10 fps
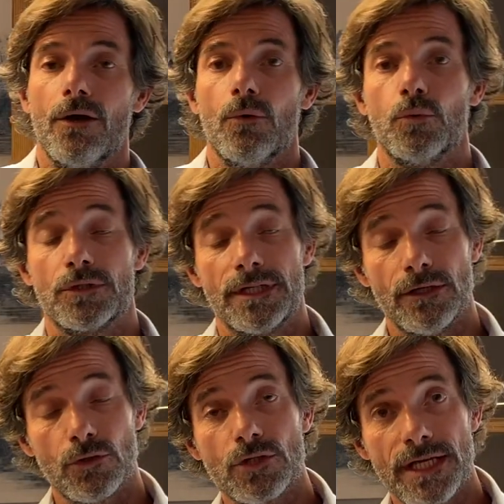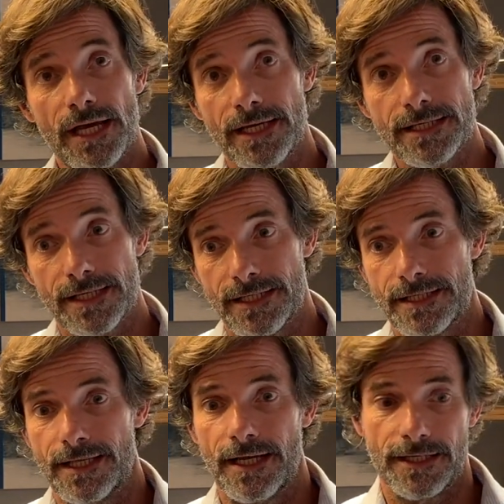What the law says is
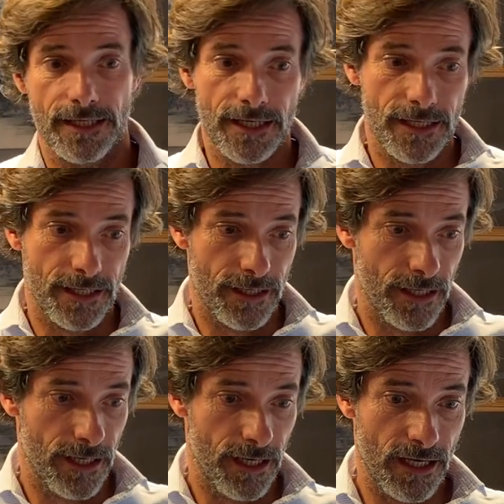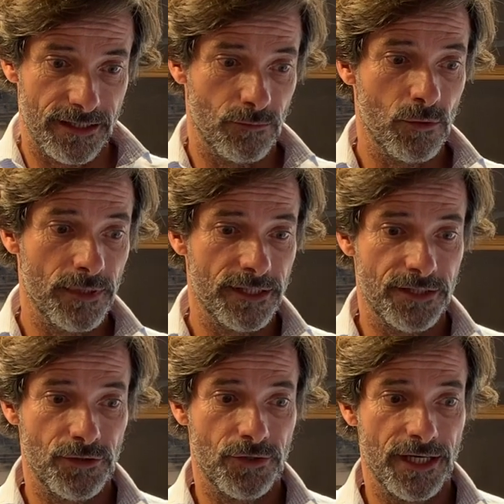that at the moment that
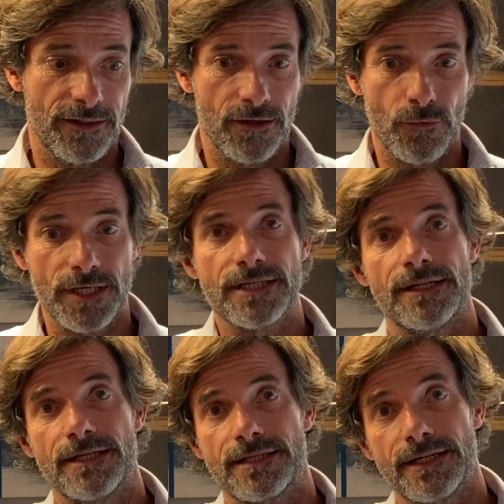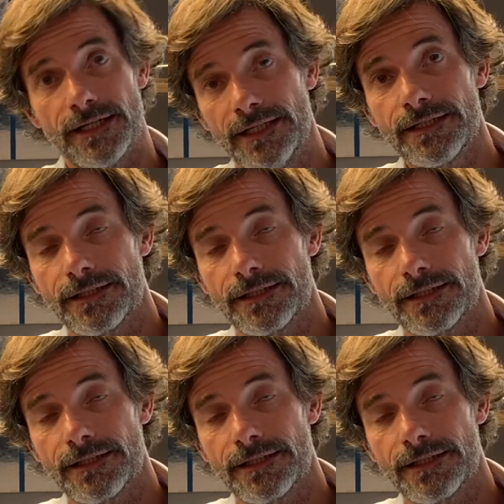you get the residence card,